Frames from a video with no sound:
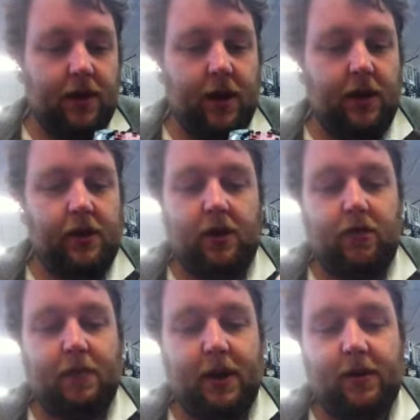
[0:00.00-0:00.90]
And you can
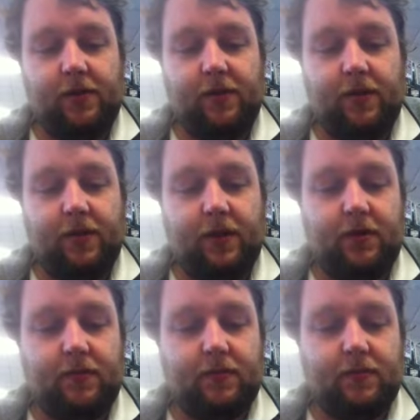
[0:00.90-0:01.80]
use magnets for everything.
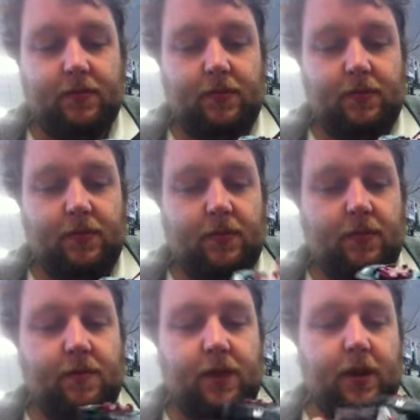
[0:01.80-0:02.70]

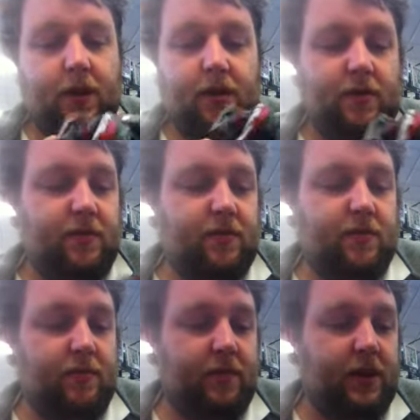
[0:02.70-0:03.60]
For
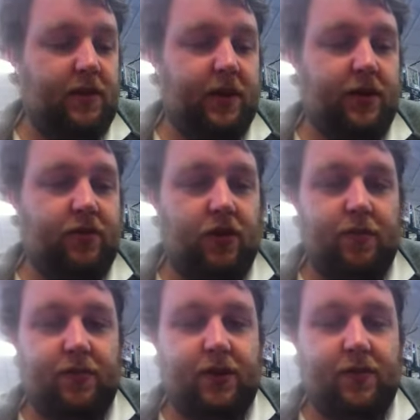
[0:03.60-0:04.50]
giving your
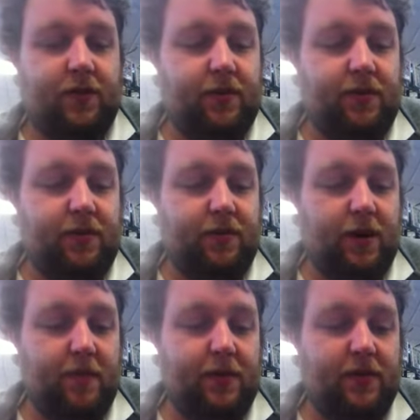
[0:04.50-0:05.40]
troops different
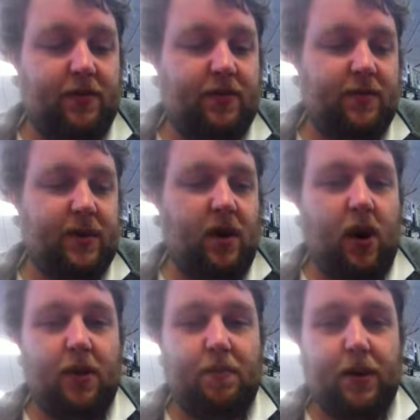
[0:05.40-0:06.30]
weapons.
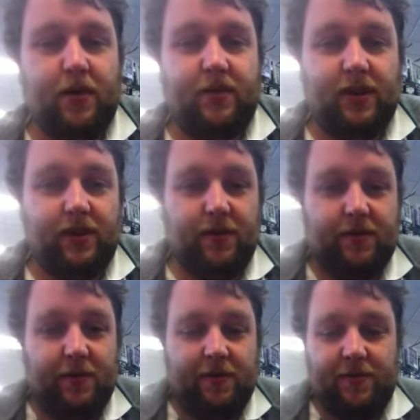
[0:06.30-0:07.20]
I don't personally do it,
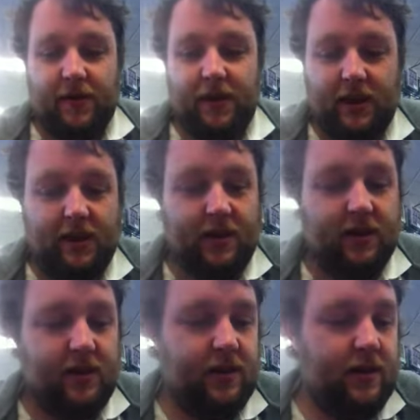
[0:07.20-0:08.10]
it's a bit fiddly.
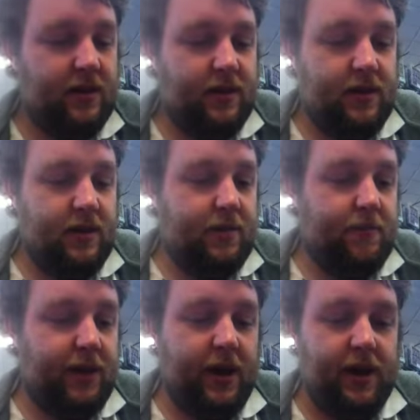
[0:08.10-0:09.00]

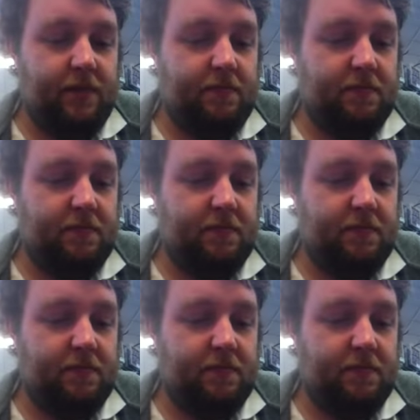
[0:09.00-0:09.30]
But yeah.